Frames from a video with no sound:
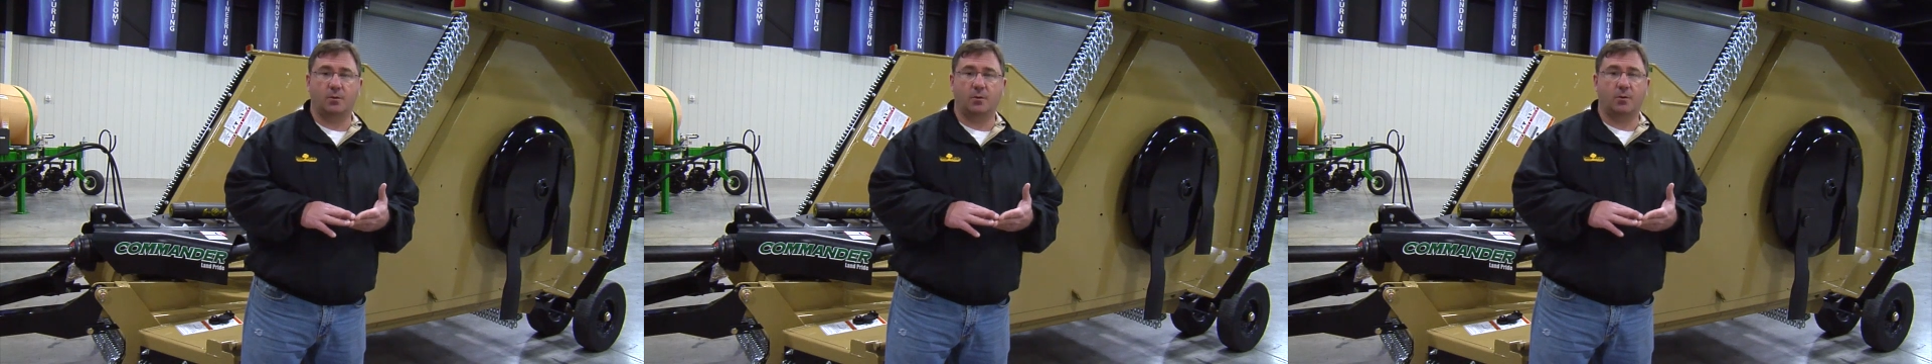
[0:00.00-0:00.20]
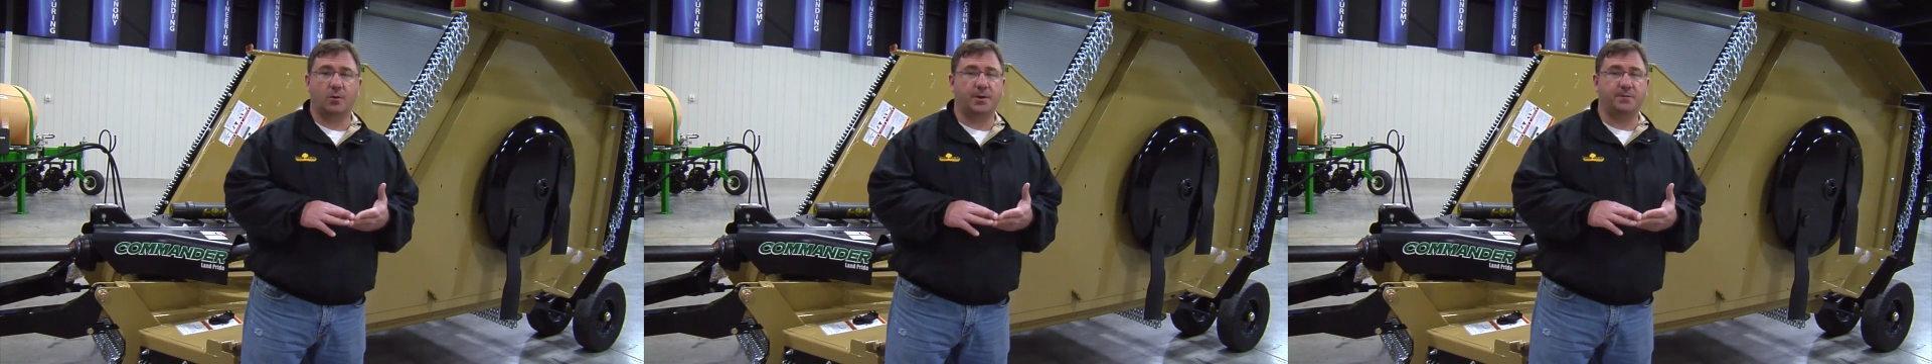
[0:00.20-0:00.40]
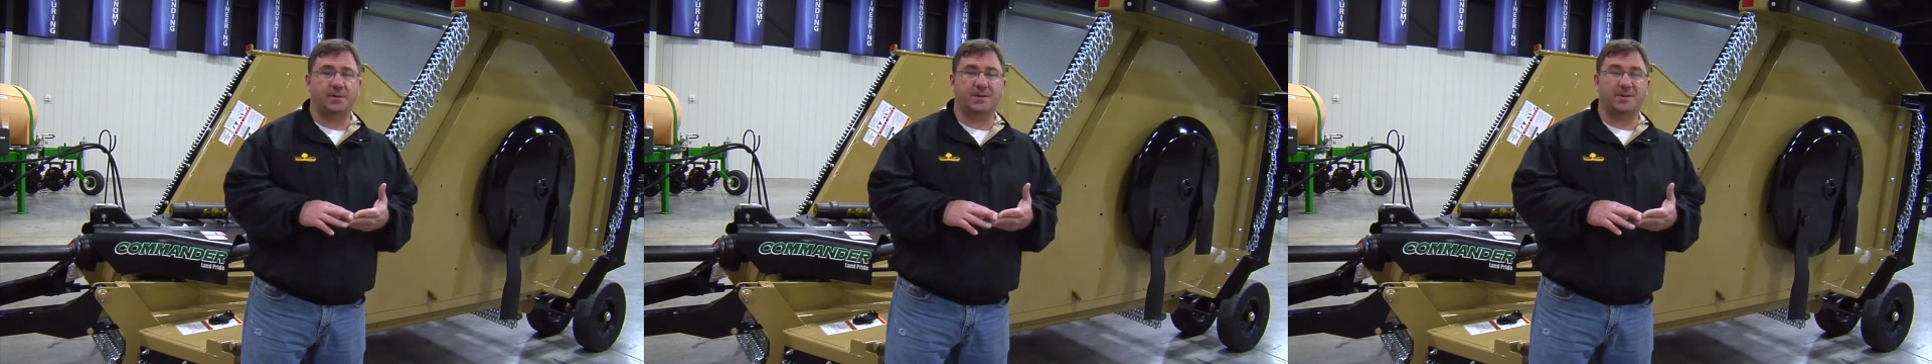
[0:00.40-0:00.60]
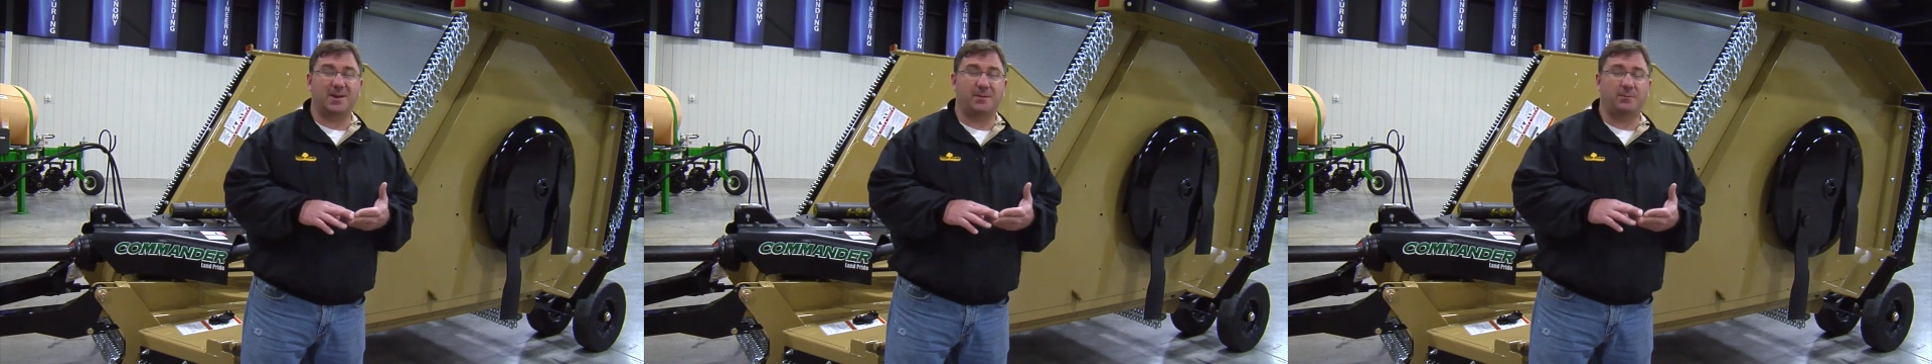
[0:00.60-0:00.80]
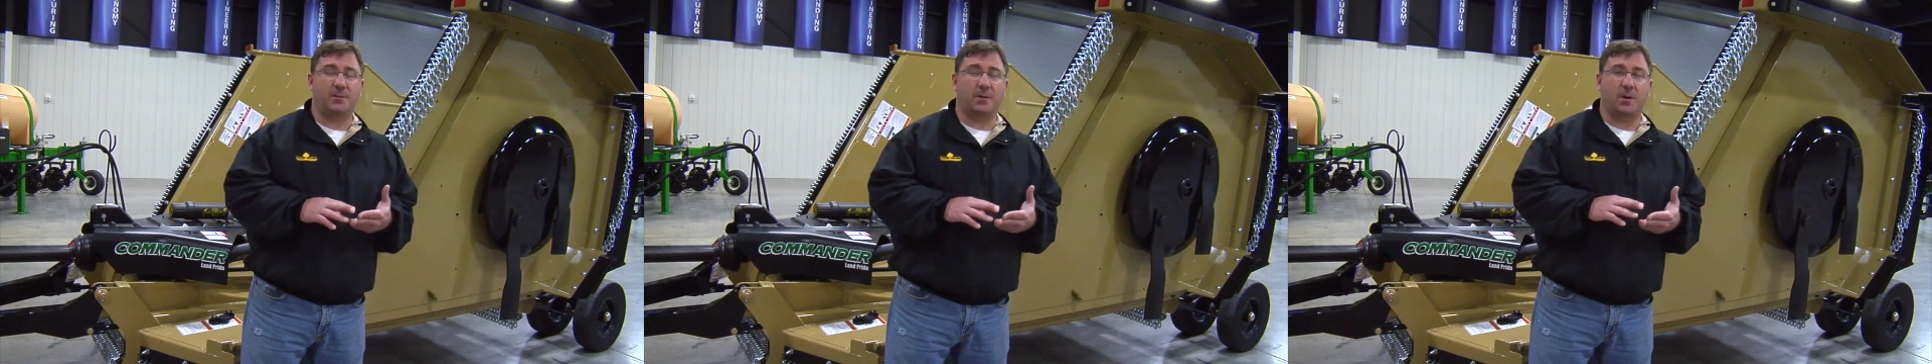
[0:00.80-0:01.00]
or even
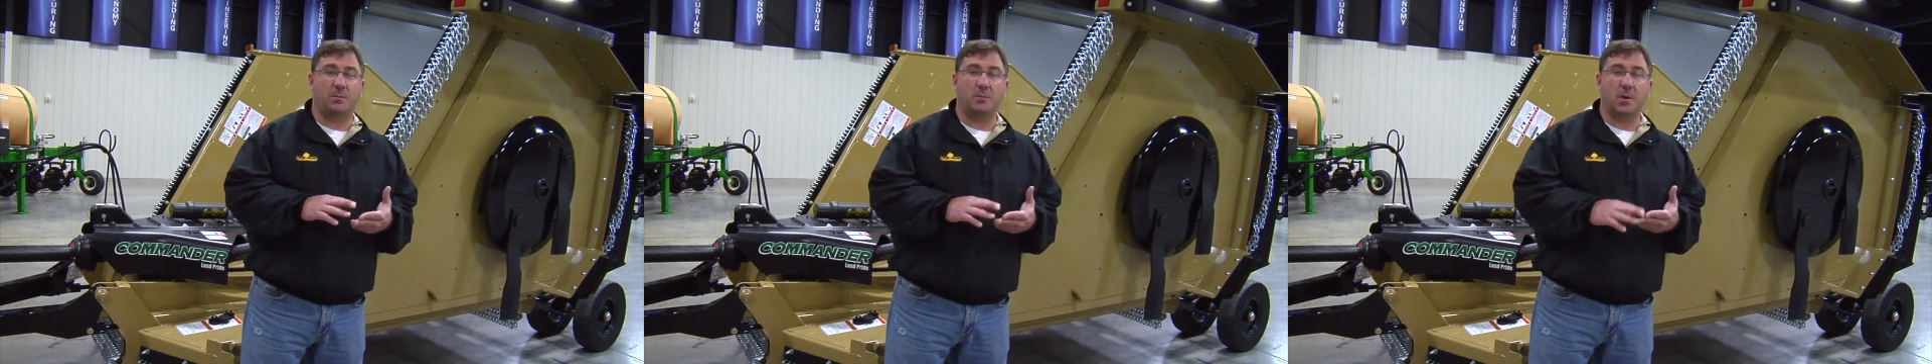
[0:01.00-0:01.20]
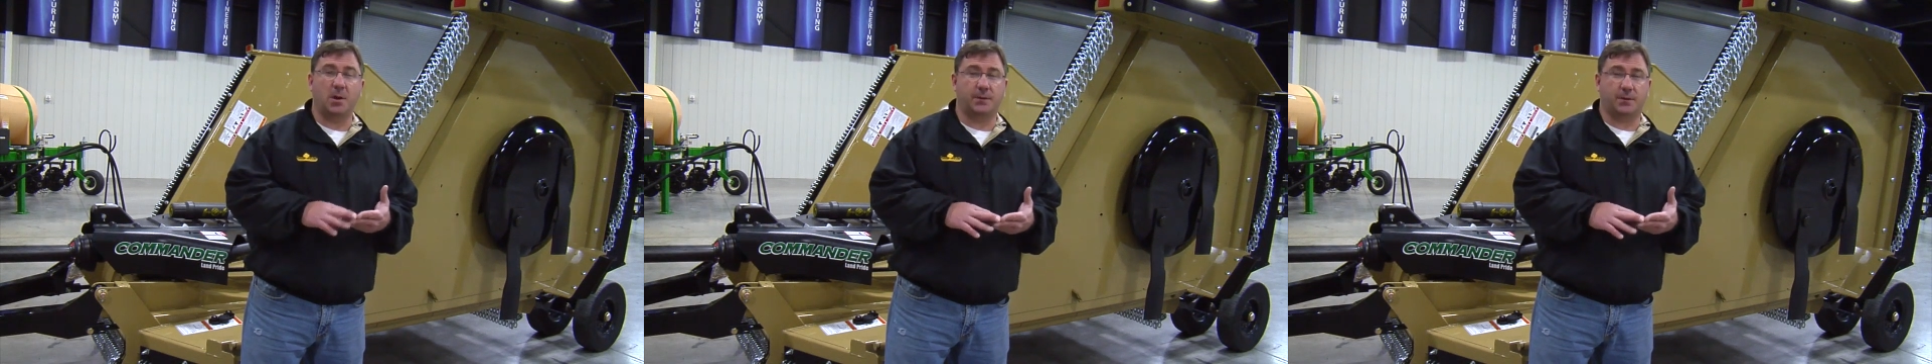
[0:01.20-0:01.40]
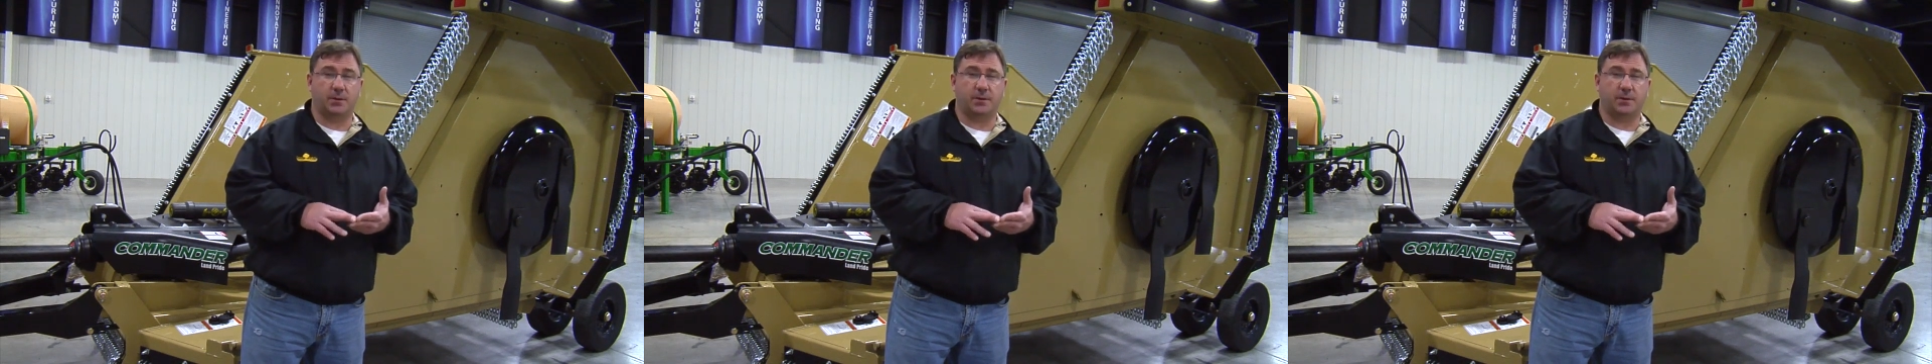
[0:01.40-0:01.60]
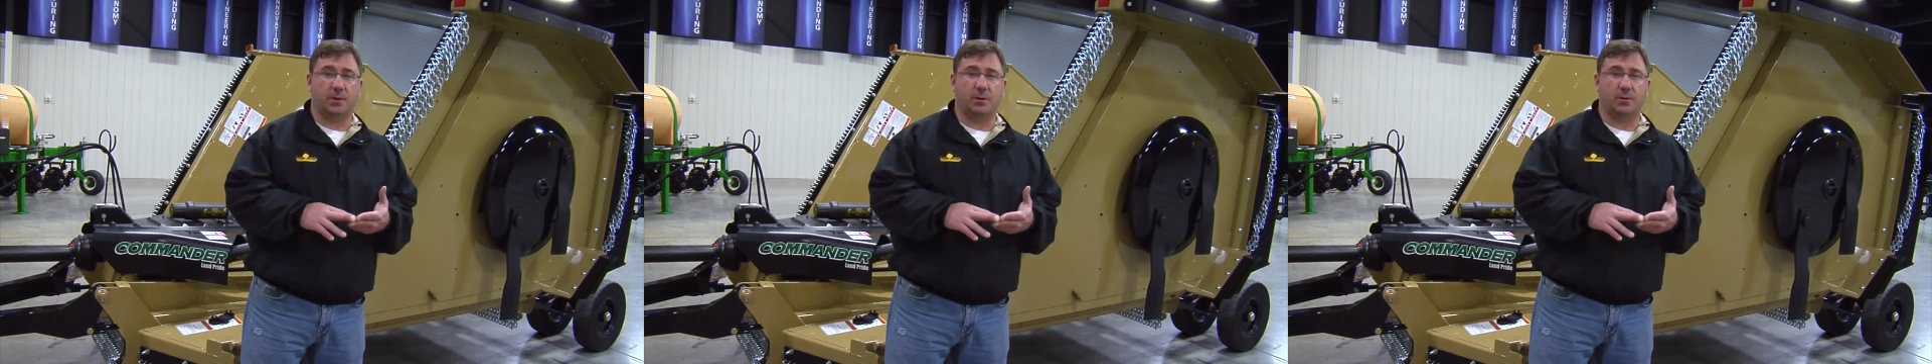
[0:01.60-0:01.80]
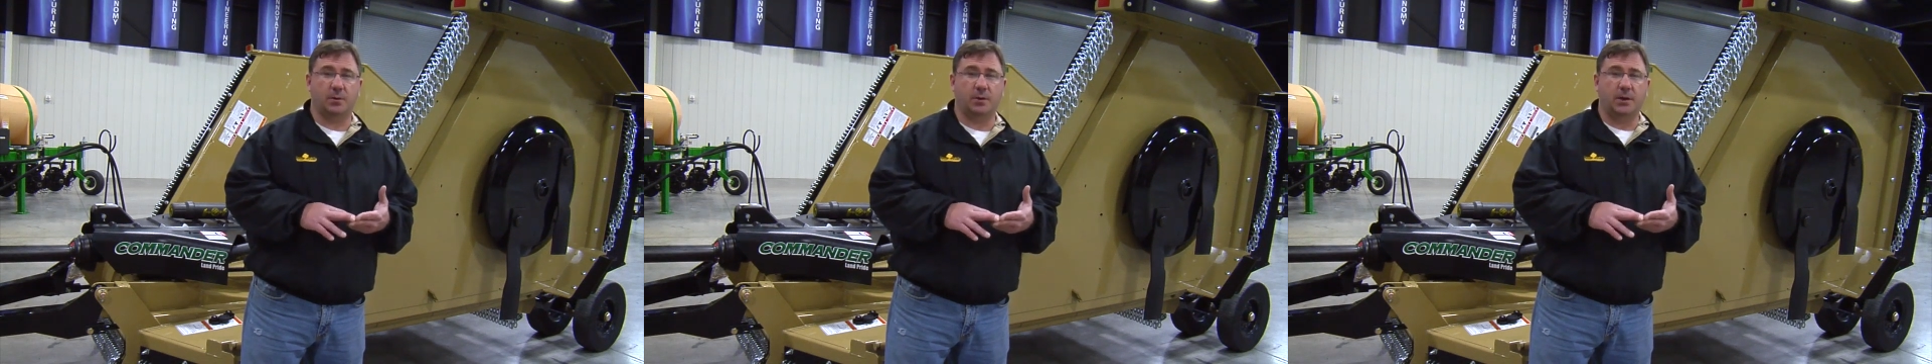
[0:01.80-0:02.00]
set for a month or
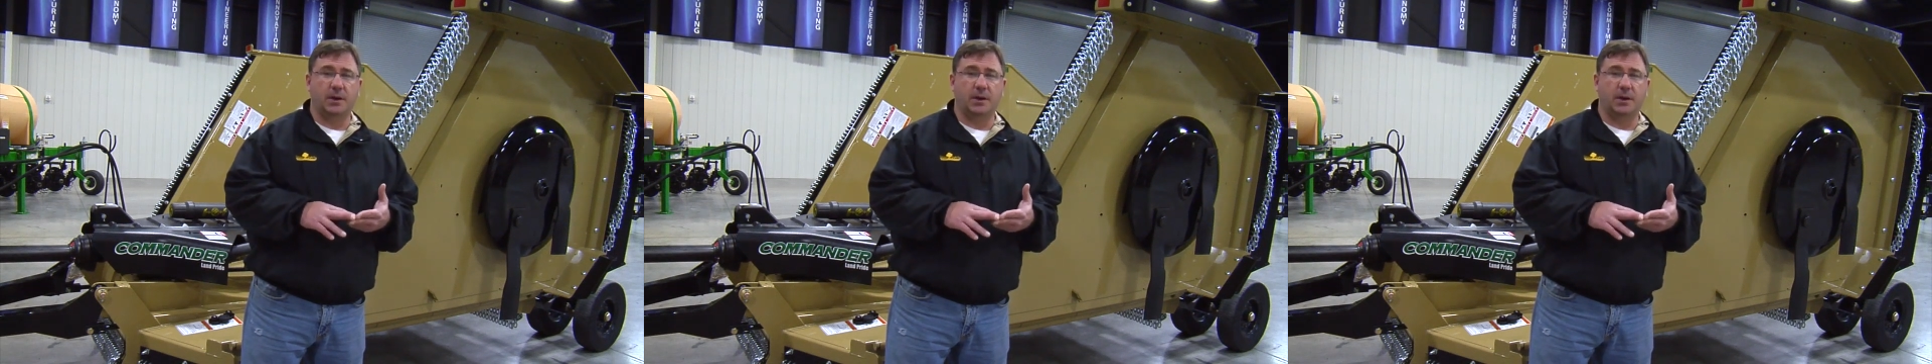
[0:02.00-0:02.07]
so.